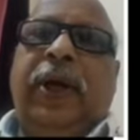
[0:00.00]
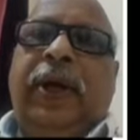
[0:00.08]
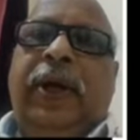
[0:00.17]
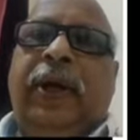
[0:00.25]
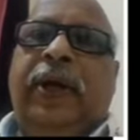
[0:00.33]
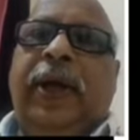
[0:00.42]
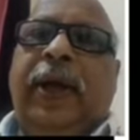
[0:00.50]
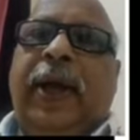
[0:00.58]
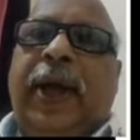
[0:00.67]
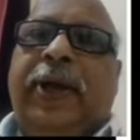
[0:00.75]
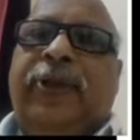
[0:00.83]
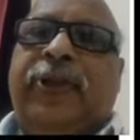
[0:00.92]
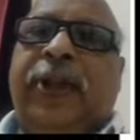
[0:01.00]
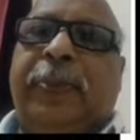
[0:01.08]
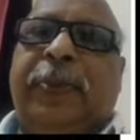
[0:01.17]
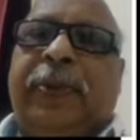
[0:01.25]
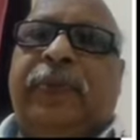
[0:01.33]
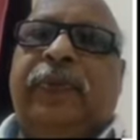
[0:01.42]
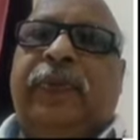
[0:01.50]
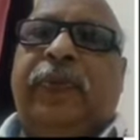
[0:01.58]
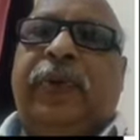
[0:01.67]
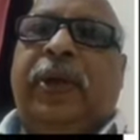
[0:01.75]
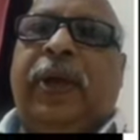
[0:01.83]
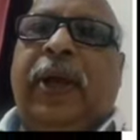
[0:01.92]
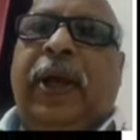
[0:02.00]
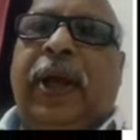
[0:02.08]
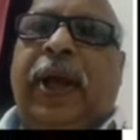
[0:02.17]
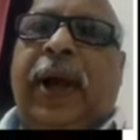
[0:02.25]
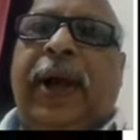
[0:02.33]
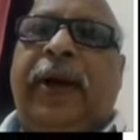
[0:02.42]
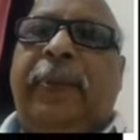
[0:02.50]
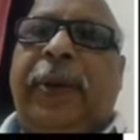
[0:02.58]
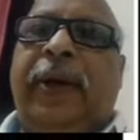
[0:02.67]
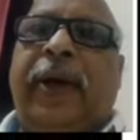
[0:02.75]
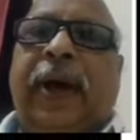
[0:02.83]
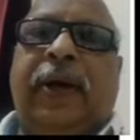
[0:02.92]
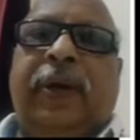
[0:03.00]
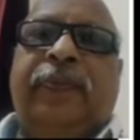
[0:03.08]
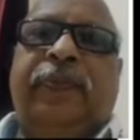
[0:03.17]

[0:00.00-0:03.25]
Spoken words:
It can accept 8-bit data.